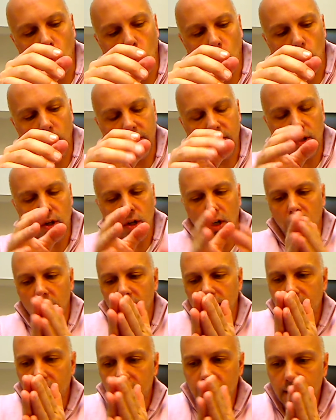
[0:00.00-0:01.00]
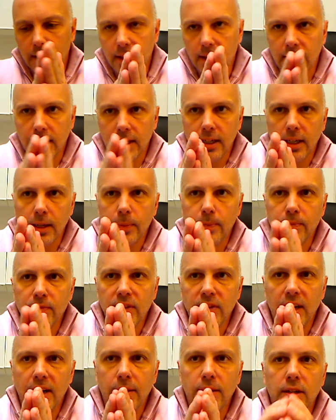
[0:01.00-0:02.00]
when you call in, um,
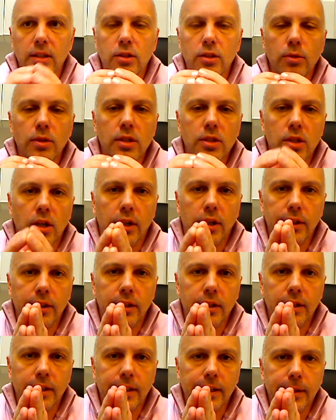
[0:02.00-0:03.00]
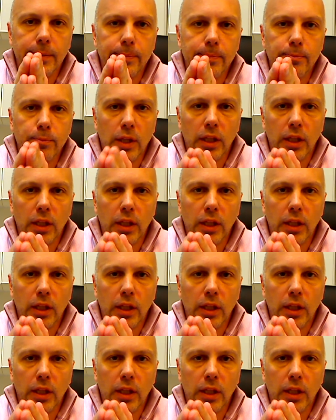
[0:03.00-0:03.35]
and I'm going to do this all in uh,